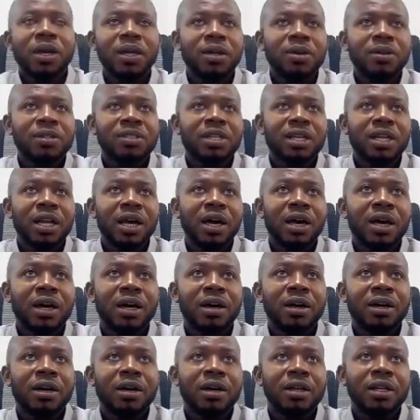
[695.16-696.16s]
panels
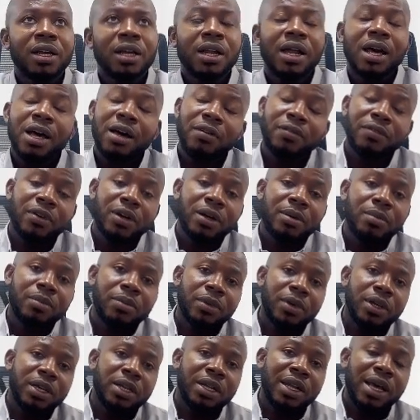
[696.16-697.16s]
that have a
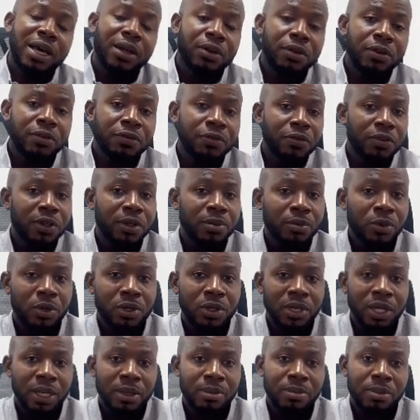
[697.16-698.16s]
nylon film
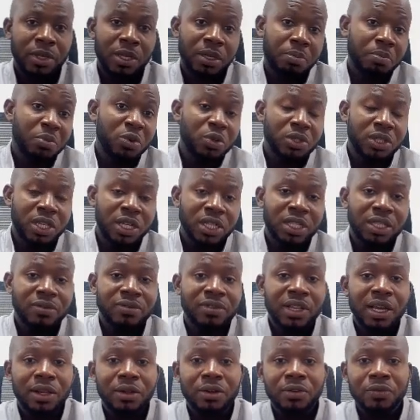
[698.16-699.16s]
on them, a protective
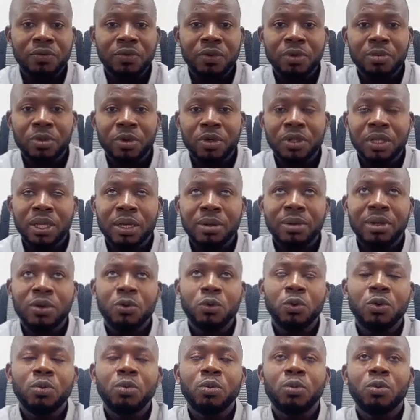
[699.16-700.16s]
nylon film on them,
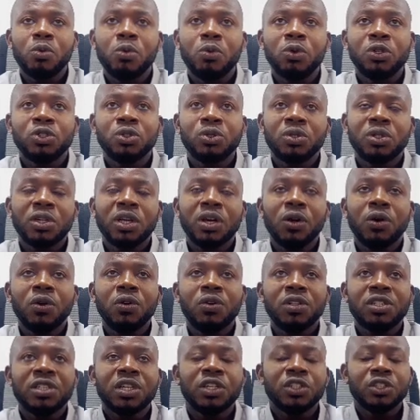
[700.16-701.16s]
we should
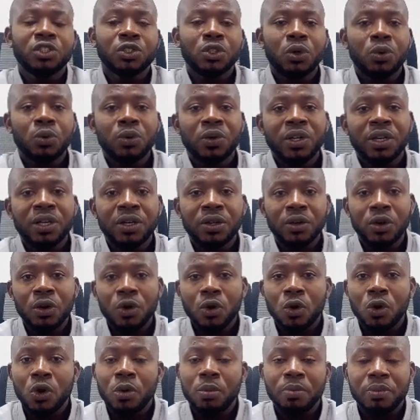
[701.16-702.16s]
always ensure we
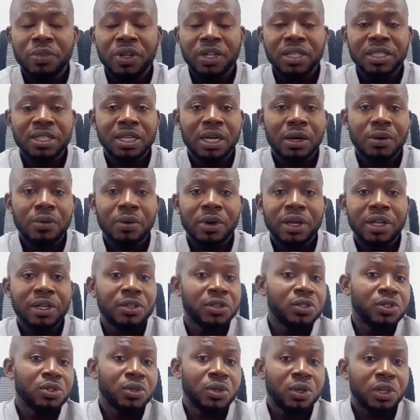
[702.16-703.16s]
complete our
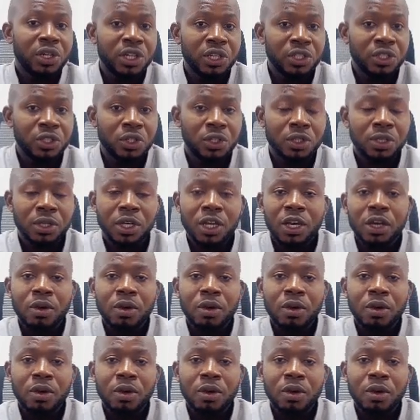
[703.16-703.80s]
installation